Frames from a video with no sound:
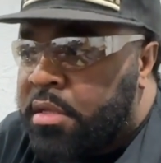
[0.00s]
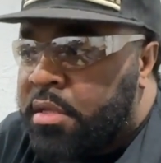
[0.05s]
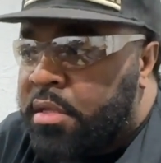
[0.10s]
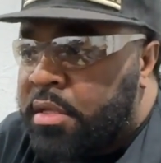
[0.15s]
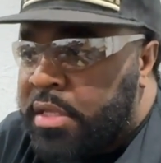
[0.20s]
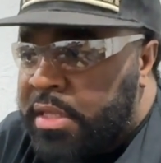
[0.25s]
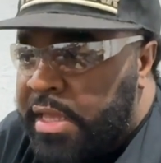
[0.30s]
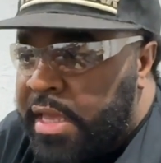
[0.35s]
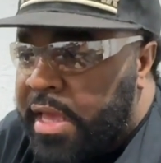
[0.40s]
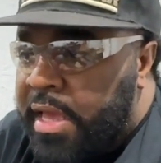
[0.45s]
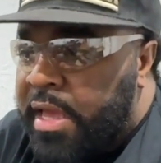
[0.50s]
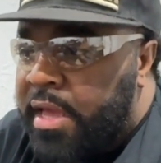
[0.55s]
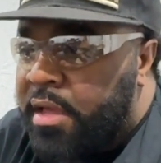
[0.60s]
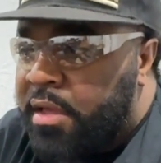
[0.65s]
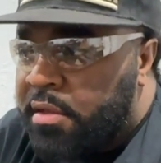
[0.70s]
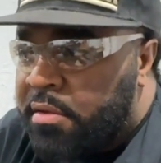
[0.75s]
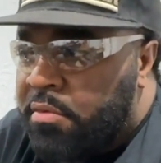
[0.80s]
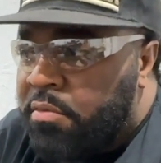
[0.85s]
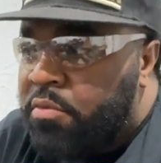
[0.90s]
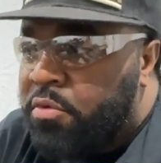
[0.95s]
yeah,
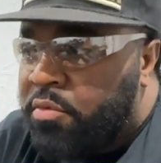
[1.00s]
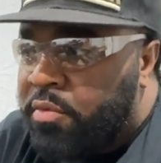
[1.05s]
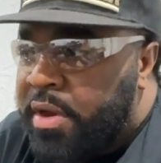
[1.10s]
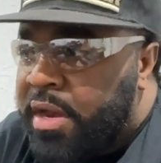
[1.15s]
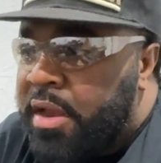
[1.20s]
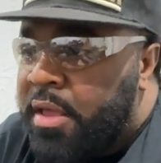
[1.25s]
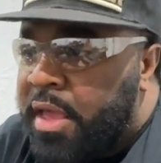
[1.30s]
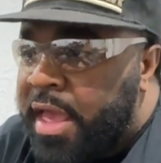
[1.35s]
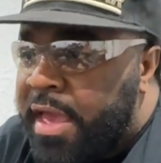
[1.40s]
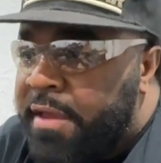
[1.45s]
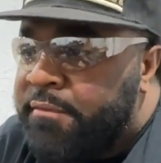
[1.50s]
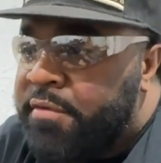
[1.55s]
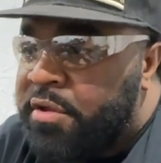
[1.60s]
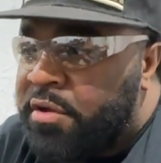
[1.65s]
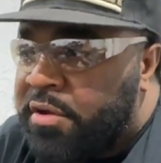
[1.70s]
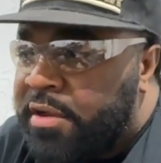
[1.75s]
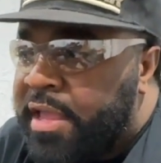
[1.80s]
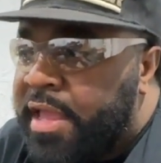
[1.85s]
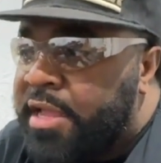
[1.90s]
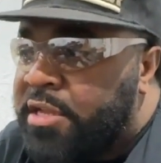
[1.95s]
we'll run a
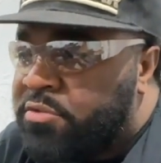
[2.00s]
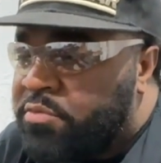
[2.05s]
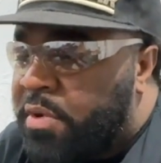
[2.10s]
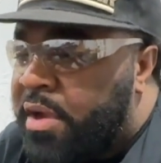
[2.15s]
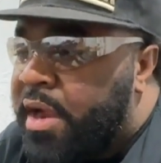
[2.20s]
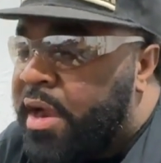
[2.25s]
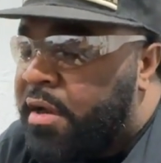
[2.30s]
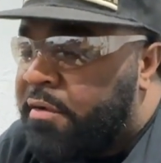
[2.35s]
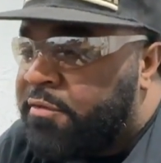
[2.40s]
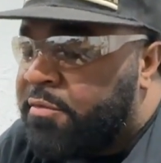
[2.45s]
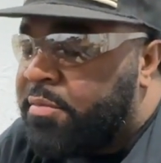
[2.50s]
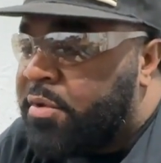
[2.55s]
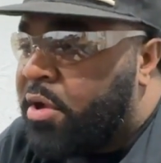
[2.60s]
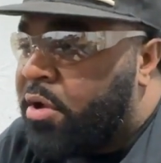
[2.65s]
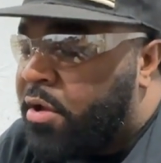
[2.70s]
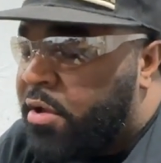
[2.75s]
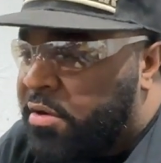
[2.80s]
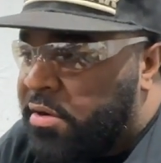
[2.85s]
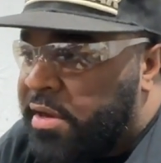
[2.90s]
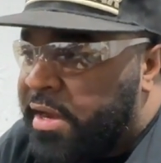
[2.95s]
heavier gauge wire from the
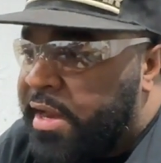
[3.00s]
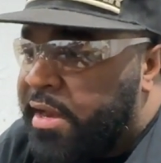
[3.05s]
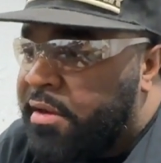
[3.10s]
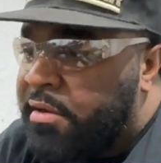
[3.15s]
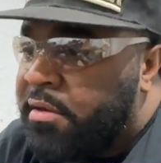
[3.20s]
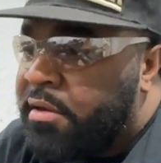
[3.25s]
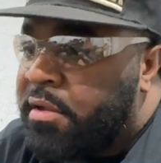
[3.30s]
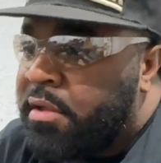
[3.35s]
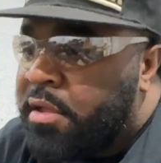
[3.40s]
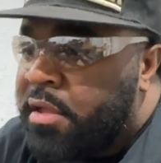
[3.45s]
alternator